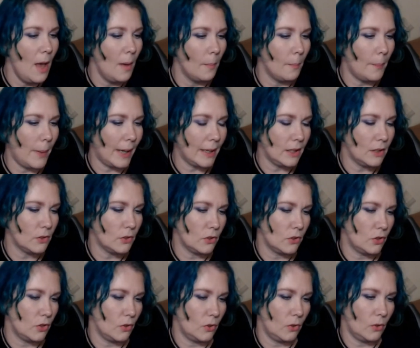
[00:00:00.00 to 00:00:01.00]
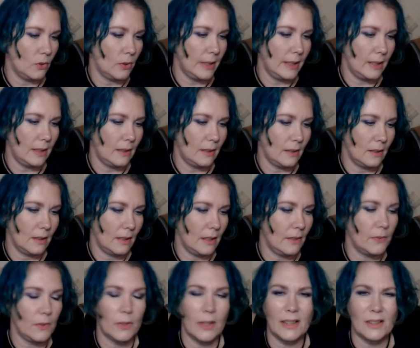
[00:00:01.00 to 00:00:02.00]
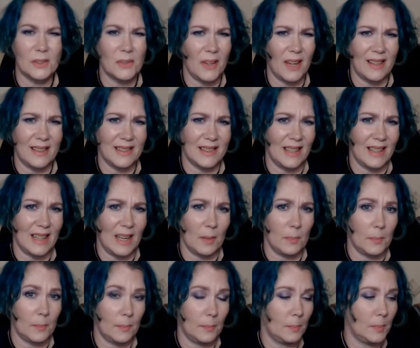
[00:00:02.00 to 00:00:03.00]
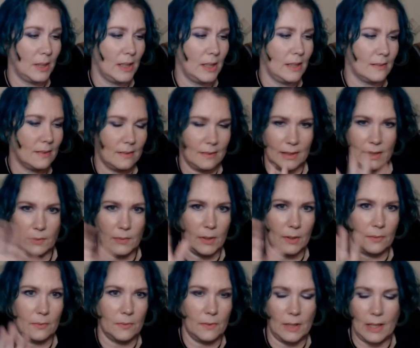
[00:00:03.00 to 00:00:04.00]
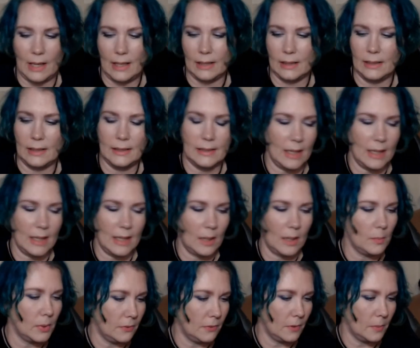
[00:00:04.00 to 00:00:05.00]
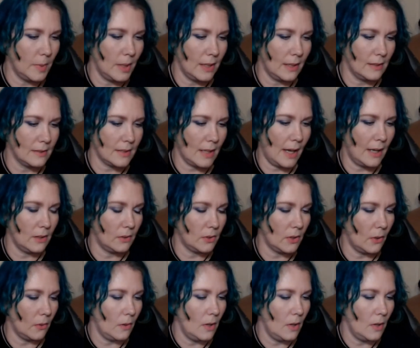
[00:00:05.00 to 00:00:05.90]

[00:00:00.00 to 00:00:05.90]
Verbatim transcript: Bakuchiol. If you guys know how to say that, please leave it phonetically down below for me, because I don't know.